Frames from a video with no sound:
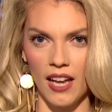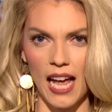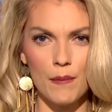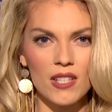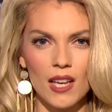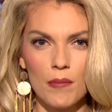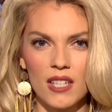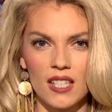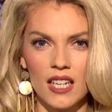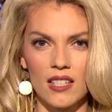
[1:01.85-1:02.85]

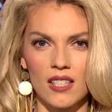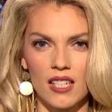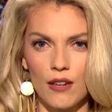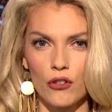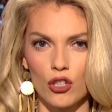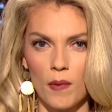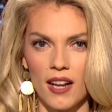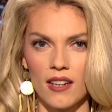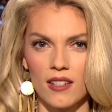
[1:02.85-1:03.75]
MSNBC's Steve Schmidt